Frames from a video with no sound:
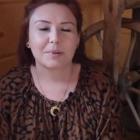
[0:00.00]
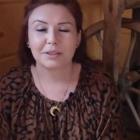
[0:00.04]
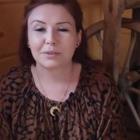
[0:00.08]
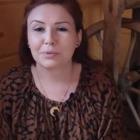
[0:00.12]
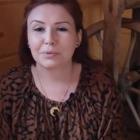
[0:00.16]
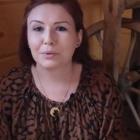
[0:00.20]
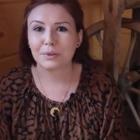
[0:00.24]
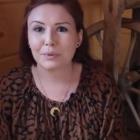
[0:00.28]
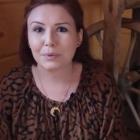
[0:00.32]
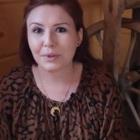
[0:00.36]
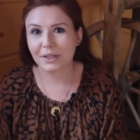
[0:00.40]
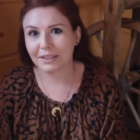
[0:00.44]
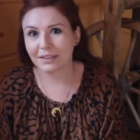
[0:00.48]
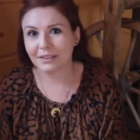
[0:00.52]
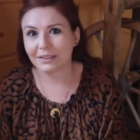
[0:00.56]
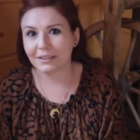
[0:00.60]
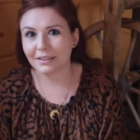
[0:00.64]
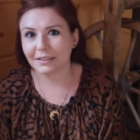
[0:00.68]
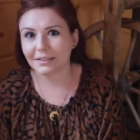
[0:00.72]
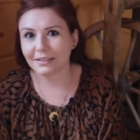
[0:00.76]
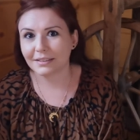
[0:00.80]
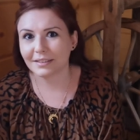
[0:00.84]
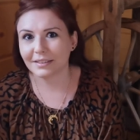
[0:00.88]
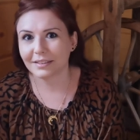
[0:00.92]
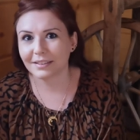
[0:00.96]
But we
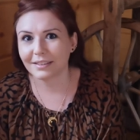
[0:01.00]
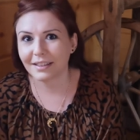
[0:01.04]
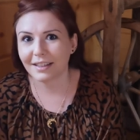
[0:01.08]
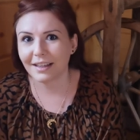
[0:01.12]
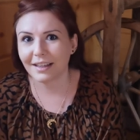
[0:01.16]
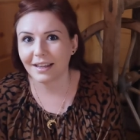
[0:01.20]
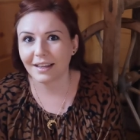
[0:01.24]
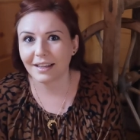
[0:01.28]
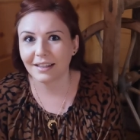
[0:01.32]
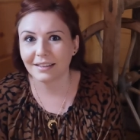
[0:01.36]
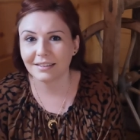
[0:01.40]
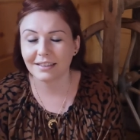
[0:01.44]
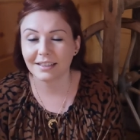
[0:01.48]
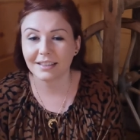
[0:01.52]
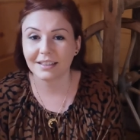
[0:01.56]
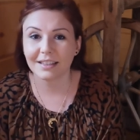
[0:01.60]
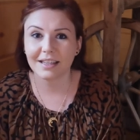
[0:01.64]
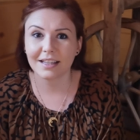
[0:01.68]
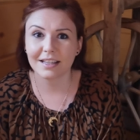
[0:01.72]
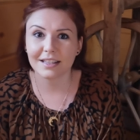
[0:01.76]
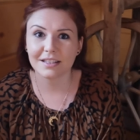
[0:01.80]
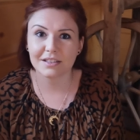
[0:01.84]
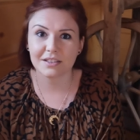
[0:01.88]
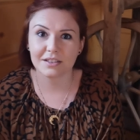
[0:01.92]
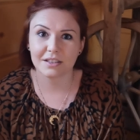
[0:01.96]
waited, and I
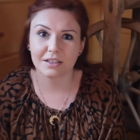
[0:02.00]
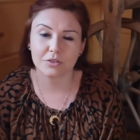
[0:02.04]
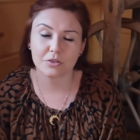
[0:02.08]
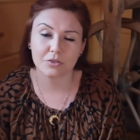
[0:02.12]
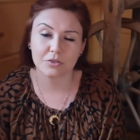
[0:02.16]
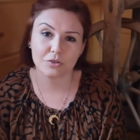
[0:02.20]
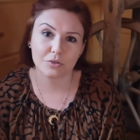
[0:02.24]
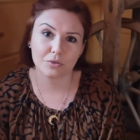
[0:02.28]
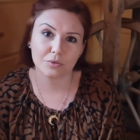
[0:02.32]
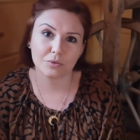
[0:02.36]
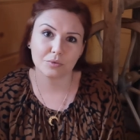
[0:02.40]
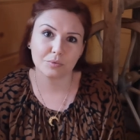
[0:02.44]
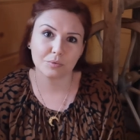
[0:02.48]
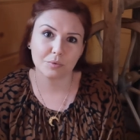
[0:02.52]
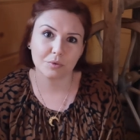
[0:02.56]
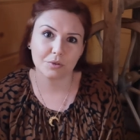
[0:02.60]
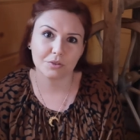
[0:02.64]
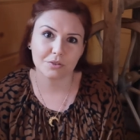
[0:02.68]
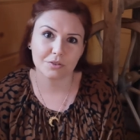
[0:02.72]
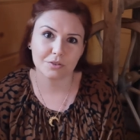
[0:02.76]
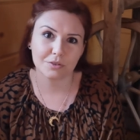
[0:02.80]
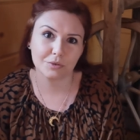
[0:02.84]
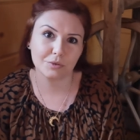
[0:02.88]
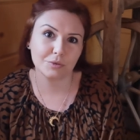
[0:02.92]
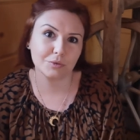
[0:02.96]
guess that June
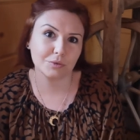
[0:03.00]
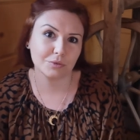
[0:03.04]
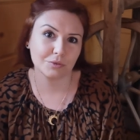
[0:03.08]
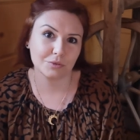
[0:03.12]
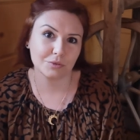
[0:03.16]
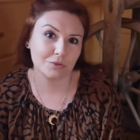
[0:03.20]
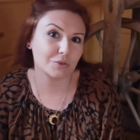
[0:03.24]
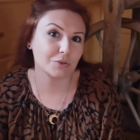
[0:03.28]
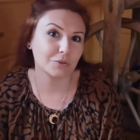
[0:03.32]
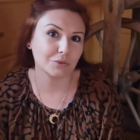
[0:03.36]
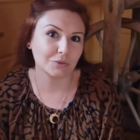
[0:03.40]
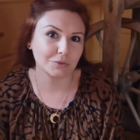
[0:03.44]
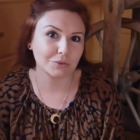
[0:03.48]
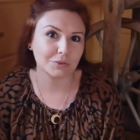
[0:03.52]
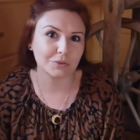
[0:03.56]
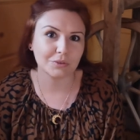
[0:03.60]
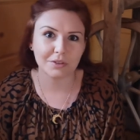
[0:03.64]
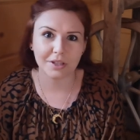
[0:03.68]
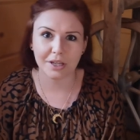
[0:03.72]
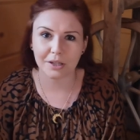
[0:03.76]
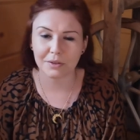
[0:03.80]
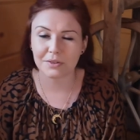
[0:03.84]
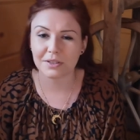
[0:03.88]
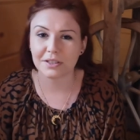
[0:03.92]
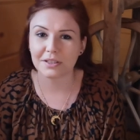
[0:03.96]
was June
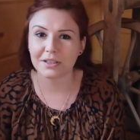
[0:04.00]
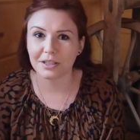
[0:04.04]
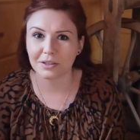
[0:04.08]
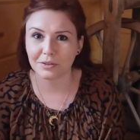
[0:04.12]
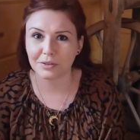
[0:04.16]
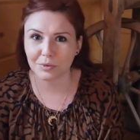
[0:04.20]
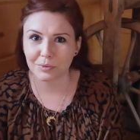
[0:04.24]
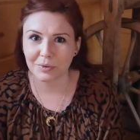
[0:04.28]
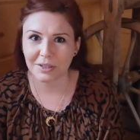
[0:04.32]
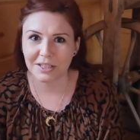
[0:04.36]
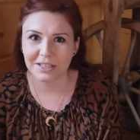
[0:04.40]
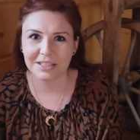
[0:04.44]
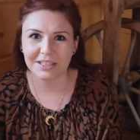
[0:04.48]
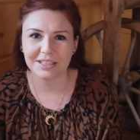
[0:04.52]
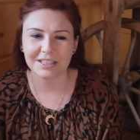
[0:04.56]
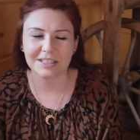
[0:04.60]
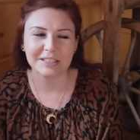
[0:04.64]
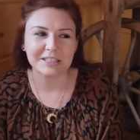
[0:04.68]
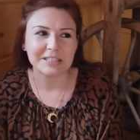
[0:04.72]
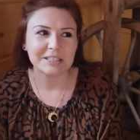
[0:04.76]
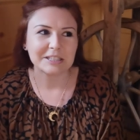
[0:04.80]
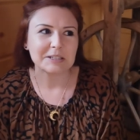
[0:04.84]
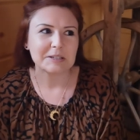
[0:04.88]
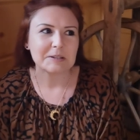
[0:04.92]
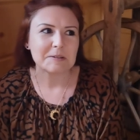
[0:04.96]
2020 um,
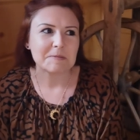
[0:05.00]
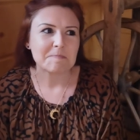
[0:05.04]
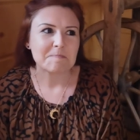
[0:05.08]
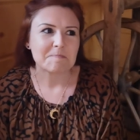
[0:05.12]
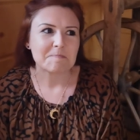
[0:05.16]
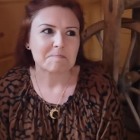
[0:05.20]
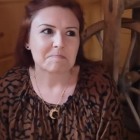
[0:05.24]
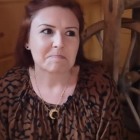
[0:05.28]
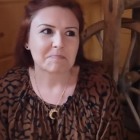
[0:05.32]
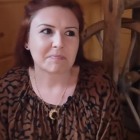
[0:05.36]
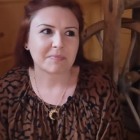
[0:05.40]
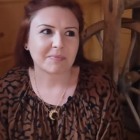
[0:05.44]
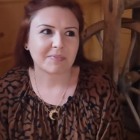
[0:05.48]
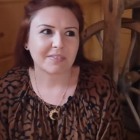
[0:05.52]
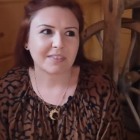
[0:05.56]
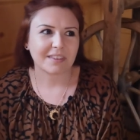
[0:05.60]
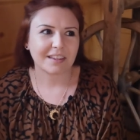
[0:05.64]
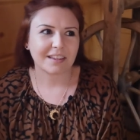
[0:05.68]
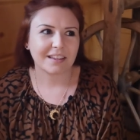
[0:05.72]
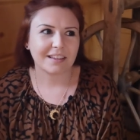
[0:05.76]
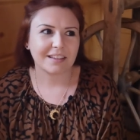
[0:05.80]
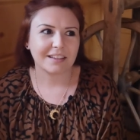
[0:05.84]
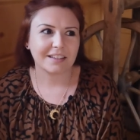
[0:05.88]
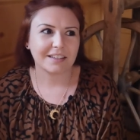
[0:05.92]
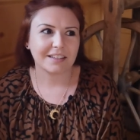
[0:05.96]

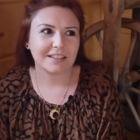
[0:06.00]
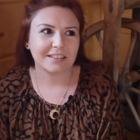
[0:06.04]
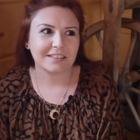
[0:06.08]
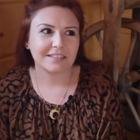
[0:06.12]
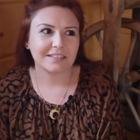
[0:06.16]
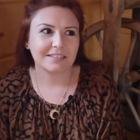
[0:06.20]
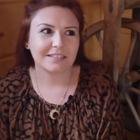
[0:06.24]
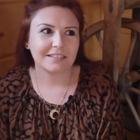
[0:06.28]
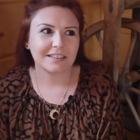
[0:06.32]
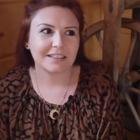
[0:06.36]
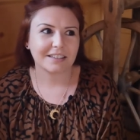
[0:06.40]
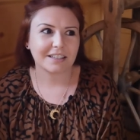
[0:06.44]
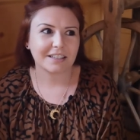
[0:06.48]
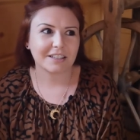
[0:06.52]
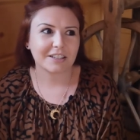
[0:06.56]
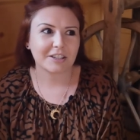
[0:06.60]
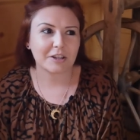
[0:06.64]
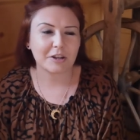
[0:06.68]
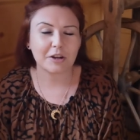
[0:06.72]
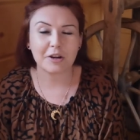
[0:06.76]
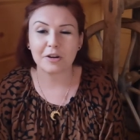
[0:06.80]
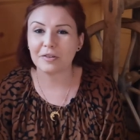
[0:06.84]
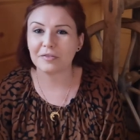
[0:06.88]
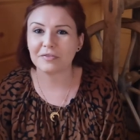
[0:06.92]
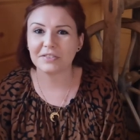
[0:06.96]
mm, in the
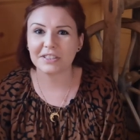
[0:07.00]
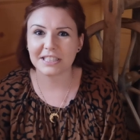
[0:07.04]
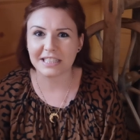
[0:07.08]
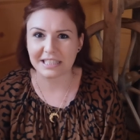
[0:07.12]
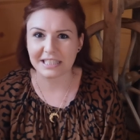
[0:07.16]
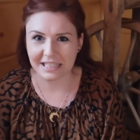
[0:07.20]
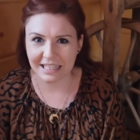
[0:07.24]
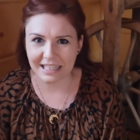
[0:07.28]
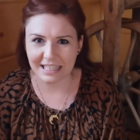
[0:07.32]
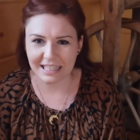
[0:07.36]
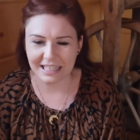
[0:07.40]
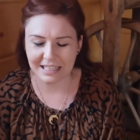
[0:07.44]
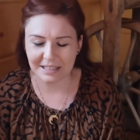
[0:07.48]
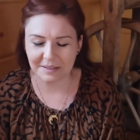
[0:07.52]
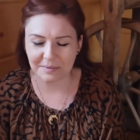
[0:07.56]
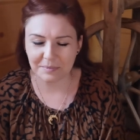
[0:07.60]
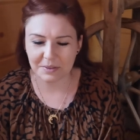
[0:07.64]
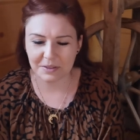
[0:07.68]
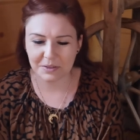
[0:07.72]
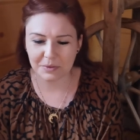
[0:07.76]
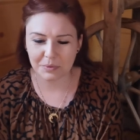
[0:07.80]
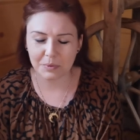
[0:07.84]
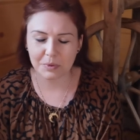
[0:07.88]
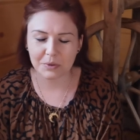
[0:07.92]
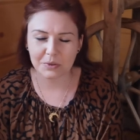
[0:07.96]
COVID
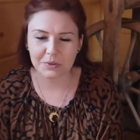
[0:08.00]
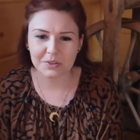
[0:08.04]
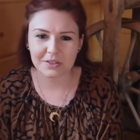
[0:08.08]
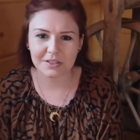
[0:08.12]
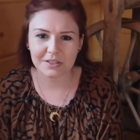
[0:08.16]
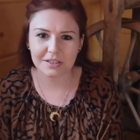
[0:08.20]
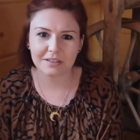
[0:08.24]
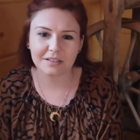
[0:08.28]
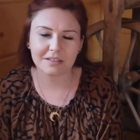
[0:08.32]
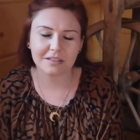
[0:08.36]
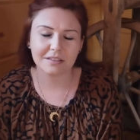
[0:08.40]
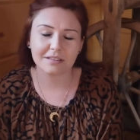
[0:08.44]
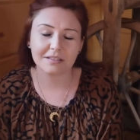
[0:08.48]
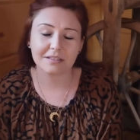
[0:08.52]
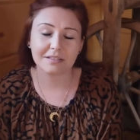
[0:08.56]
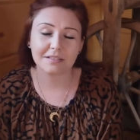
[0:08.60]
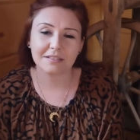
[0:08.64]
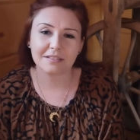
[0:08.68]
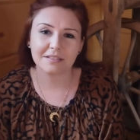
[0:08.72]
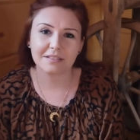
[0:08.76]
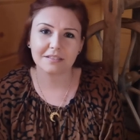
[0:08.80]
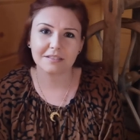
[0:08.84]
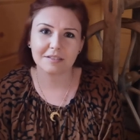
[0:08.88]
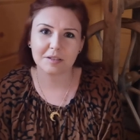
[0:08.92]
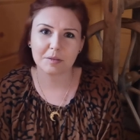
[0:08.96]
times was the
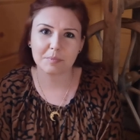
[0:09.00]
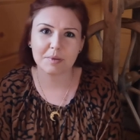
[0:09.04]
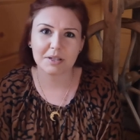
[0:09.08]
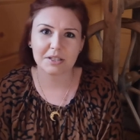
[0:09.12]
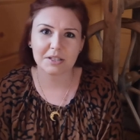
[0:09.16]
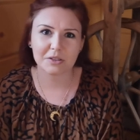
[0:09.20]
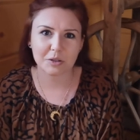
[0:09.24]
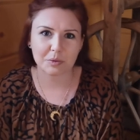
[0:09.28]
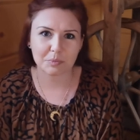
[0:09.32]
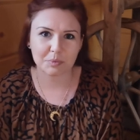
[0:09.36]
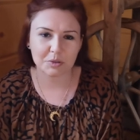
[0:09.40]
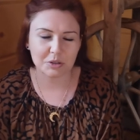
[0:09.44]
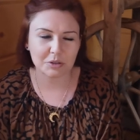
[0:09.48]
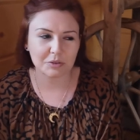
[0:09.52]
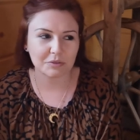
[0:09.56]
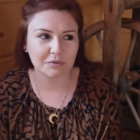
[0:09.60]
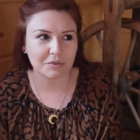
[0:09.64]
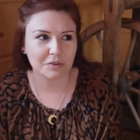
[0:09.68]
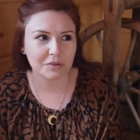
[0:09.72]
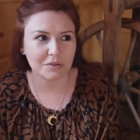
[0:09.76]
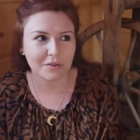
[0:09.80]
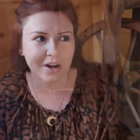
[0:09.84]
the best option